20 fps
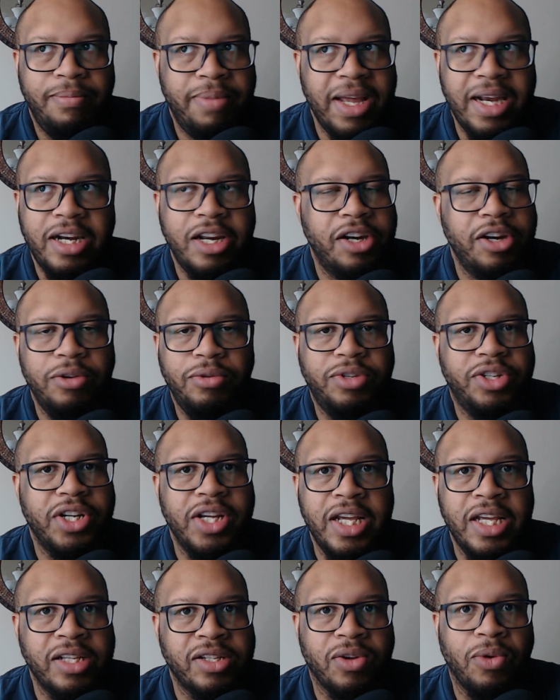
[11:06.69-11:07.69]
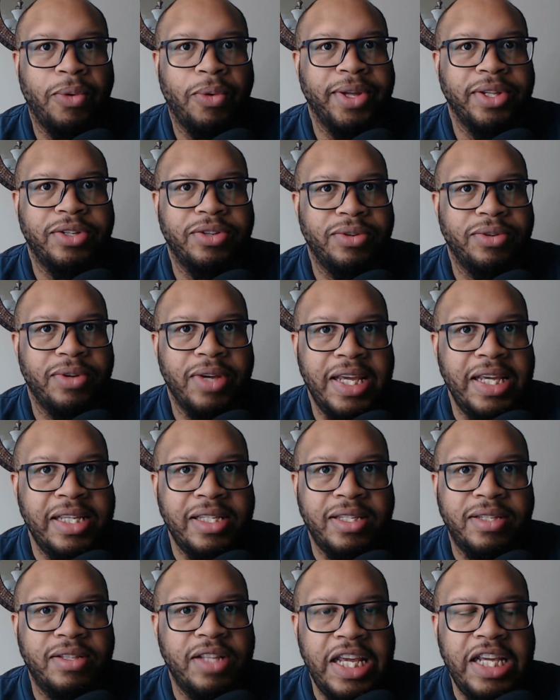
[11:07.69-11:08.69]
Ben DiNucci is going to
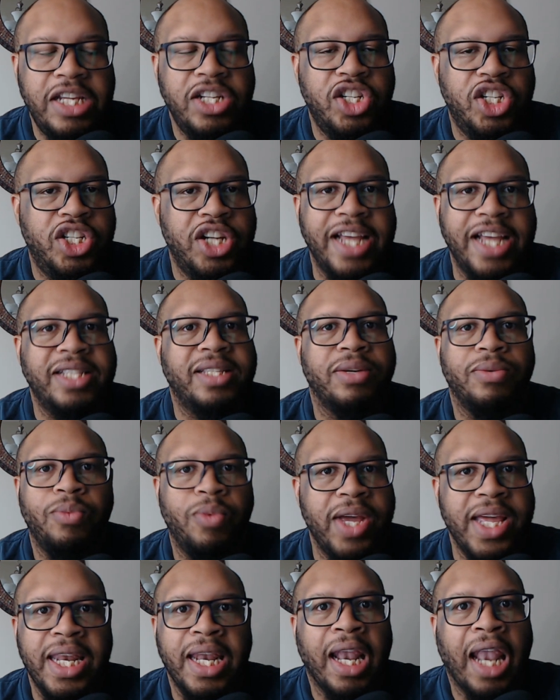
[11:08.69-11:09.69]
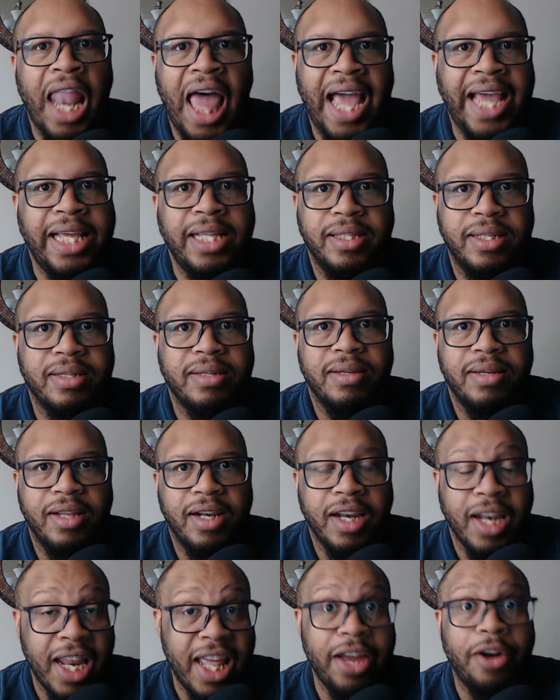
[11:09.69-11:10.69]
he's he's Jason Witten light,
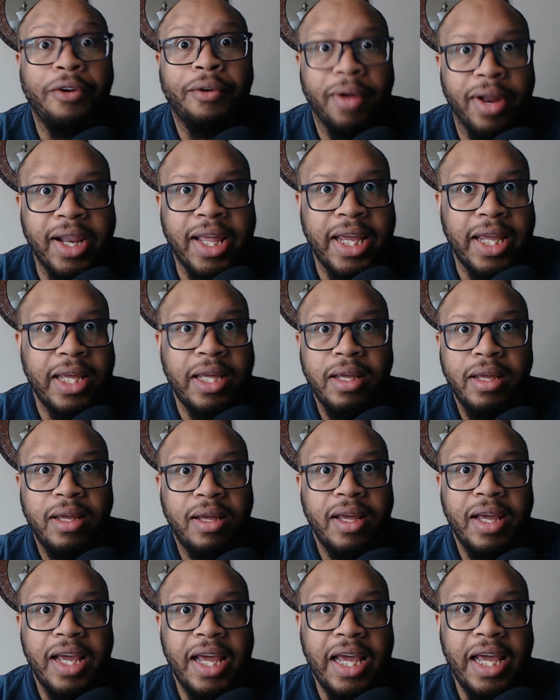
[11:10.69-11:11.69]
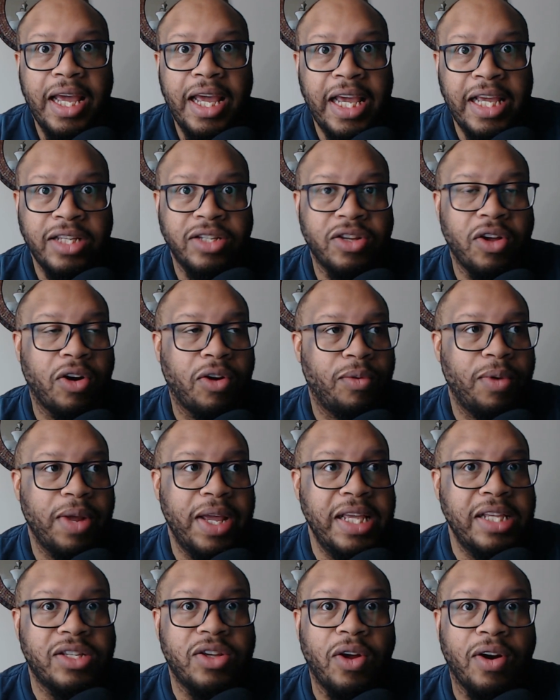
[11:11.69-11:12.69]
literally. He's gonna
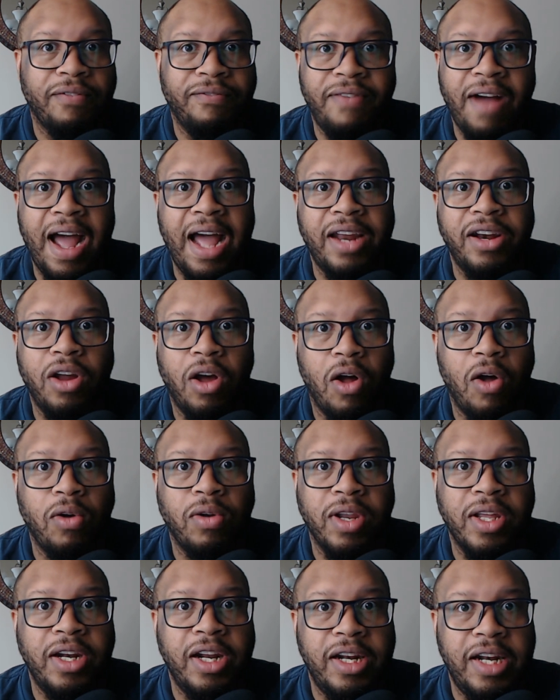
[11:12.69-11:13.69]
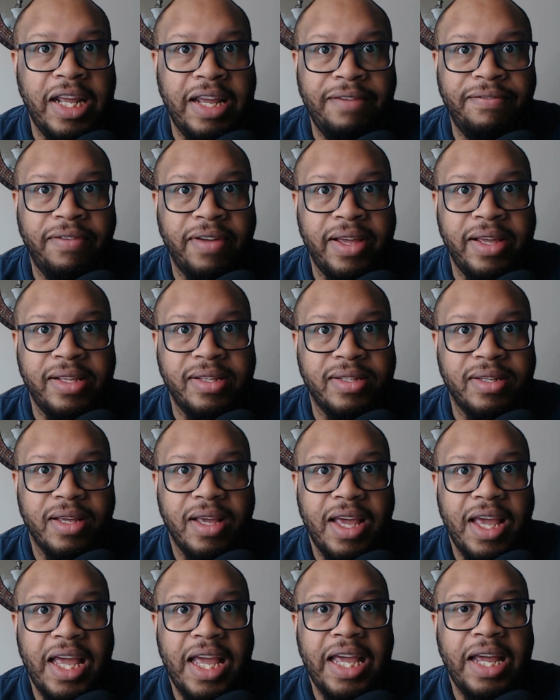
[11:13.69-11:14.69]
he's gonna find a hole in the defense,
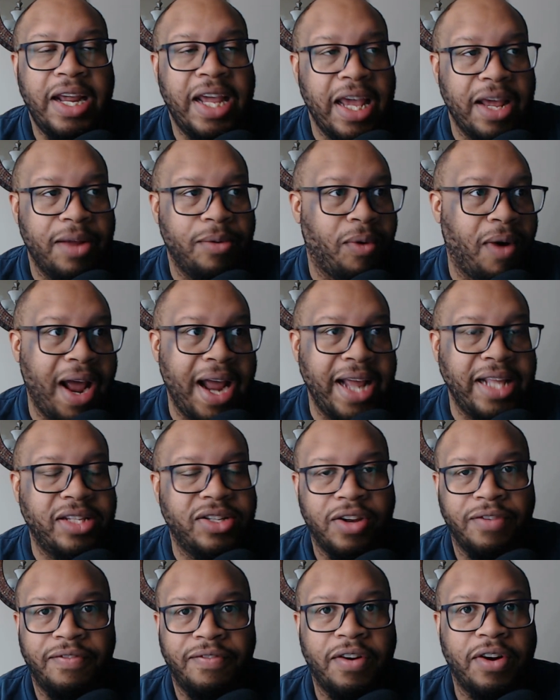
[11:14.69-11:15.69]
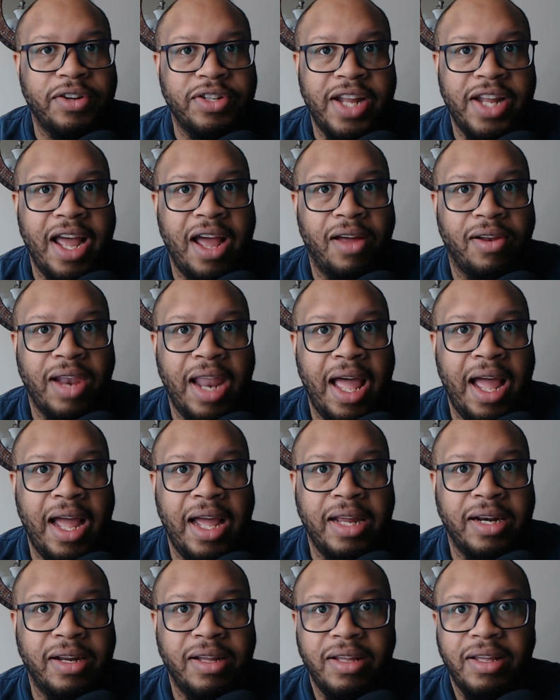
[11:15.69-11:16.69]
get right to the first down
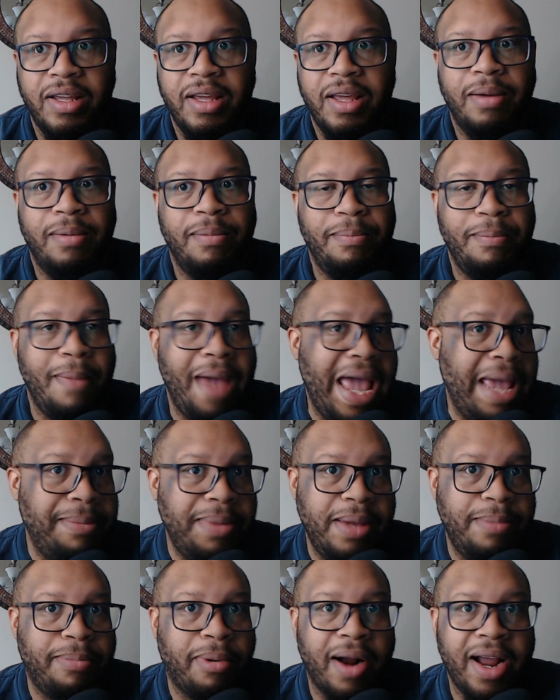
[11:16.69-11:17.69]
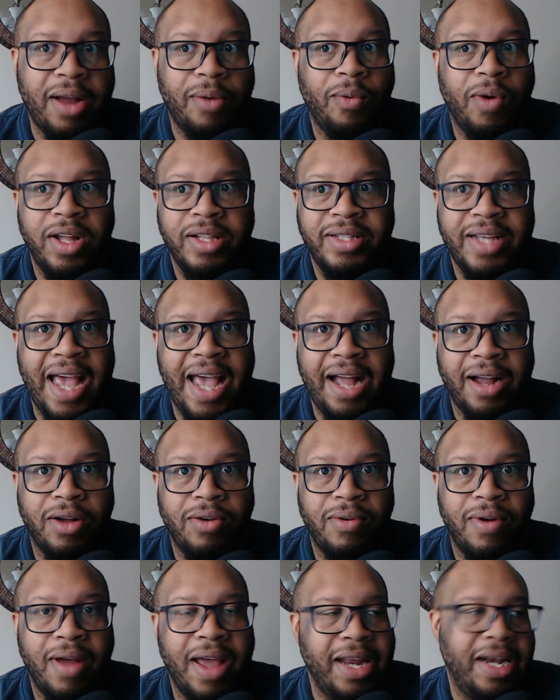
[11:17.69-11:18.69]
line, maybe break one
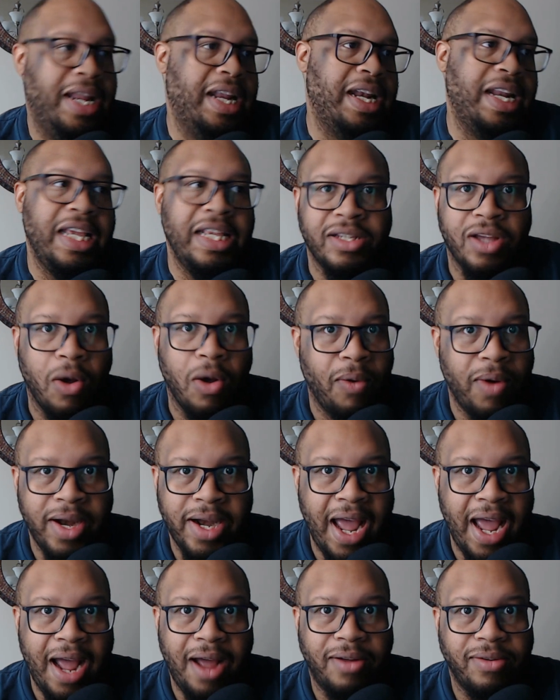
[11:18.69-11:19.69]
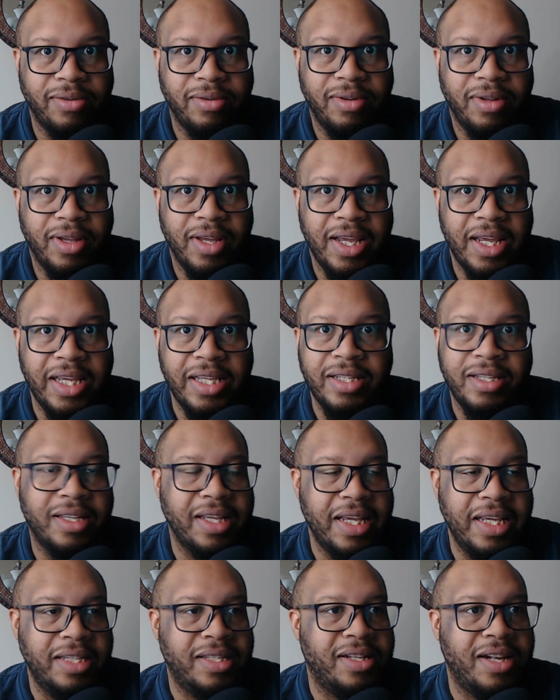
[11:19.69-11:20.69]
tackle and then he's going down. He's
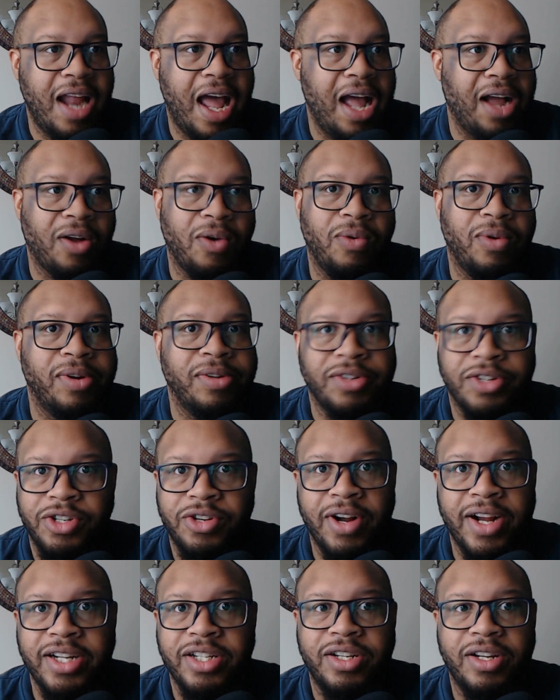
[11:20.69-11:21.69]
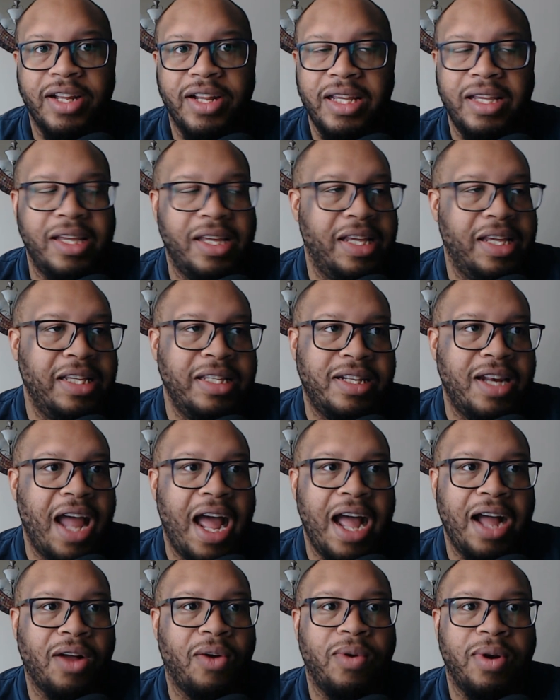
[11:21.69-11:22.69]
he's not going to stretch. He, he's
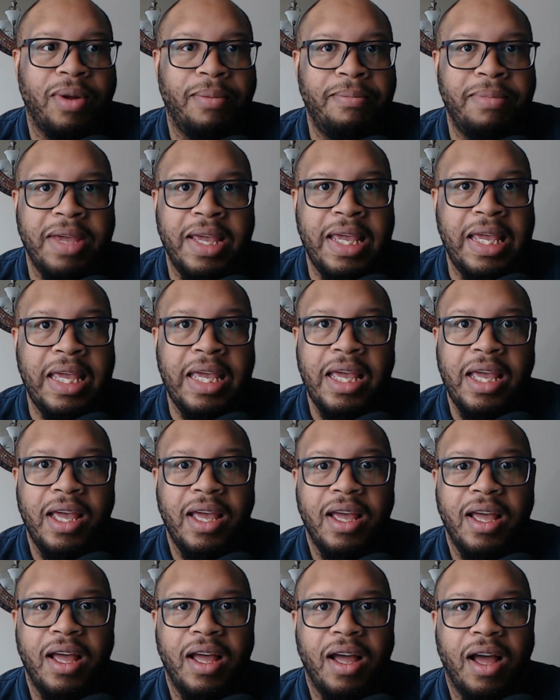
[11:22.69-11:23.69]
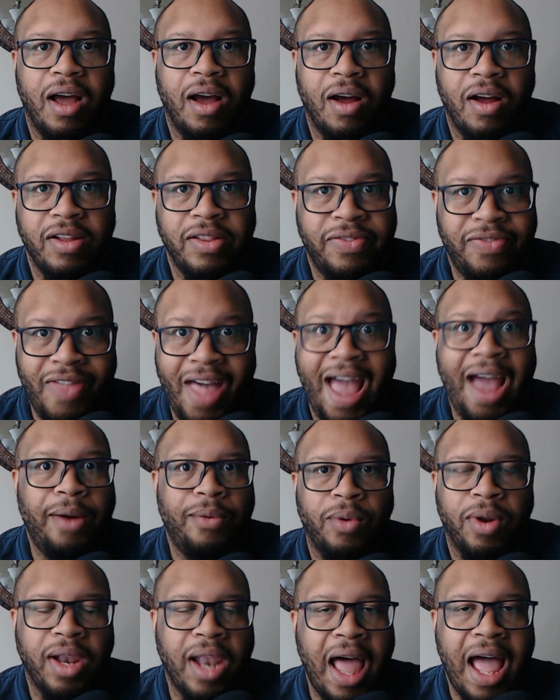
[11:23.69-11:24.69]
not going to be
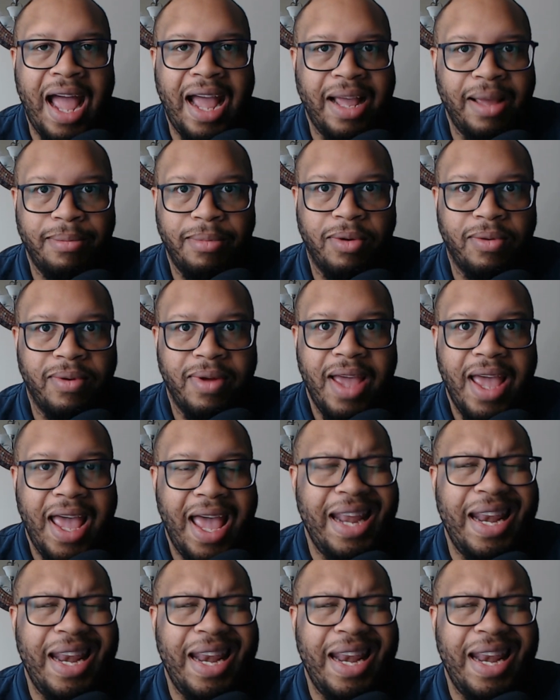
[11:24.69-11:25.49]
that reliable.